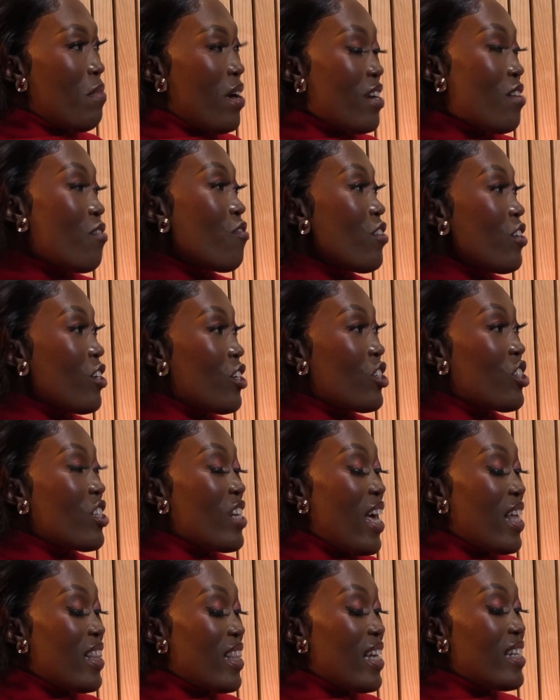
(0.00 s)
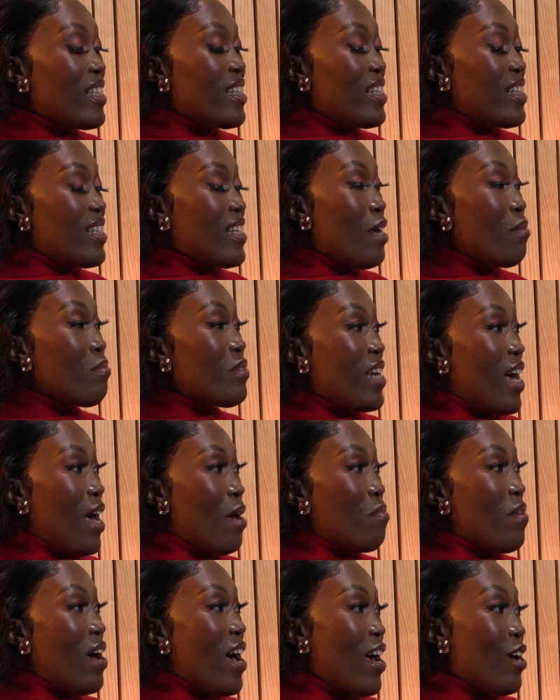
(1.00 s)
money finished, at that same
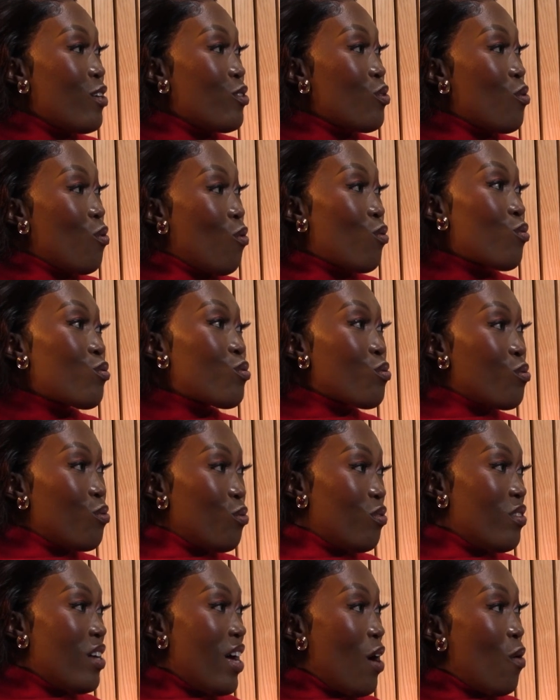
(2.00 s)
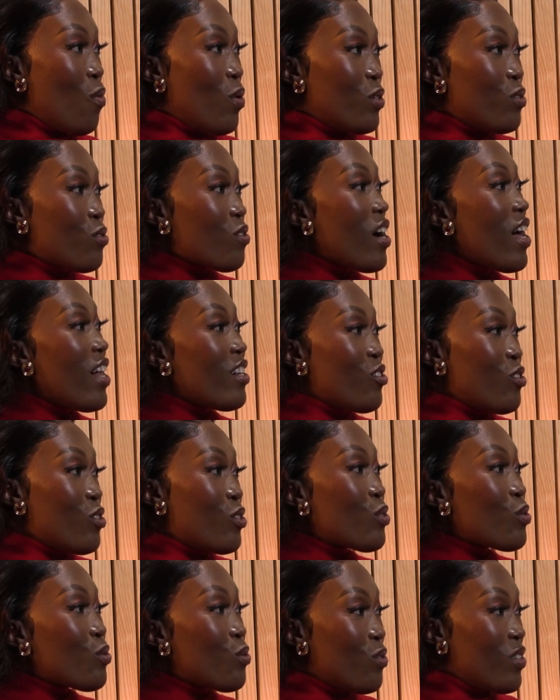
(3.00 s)
time, I had to go to school. I went to culinary
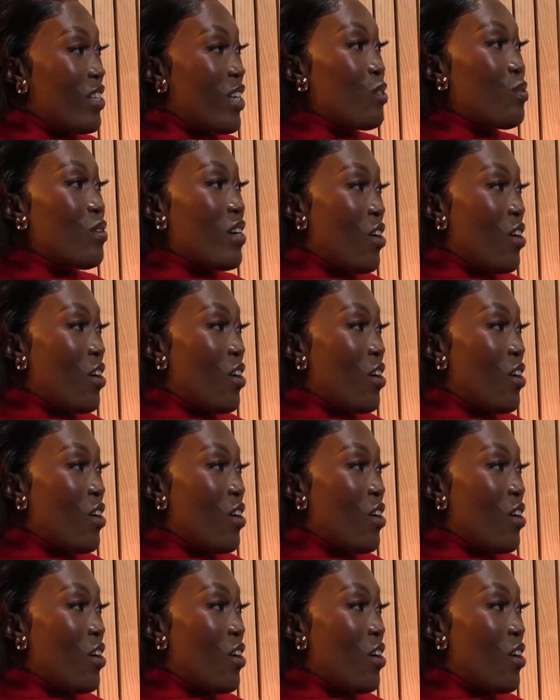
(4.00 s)
school. That's